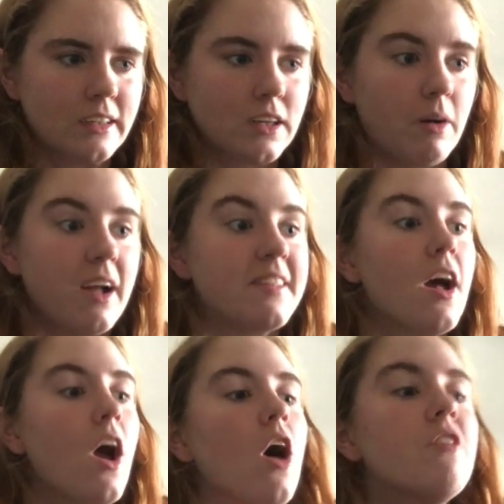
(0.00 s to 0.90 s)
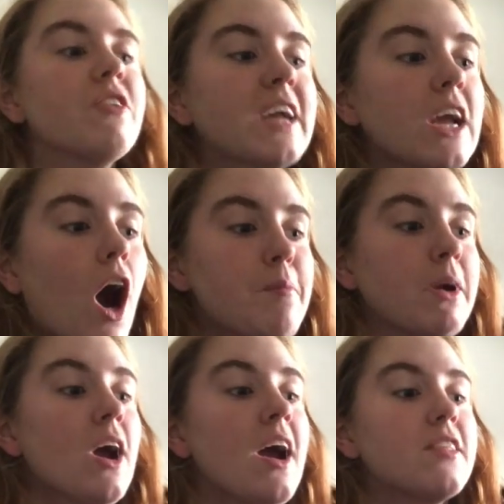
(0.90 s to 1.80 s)
Come on, it's freaking
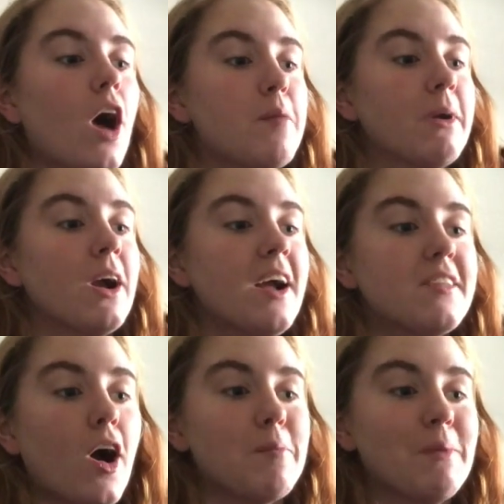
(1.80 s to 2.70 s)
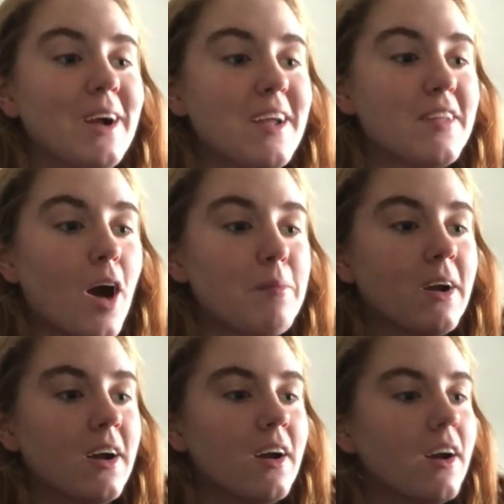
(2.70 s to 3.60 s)
Hopper. It's Hopper. It's Hopper. It's Hopper.
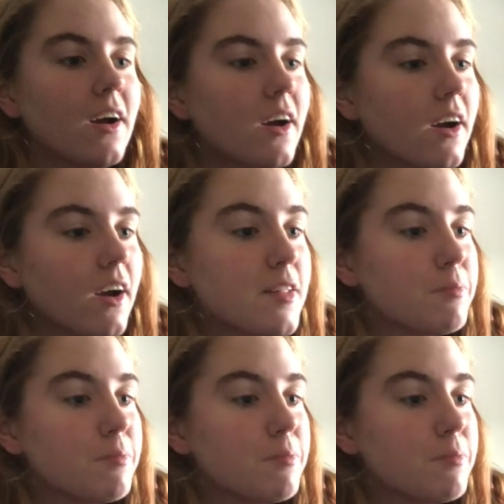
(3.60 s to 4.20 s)
It's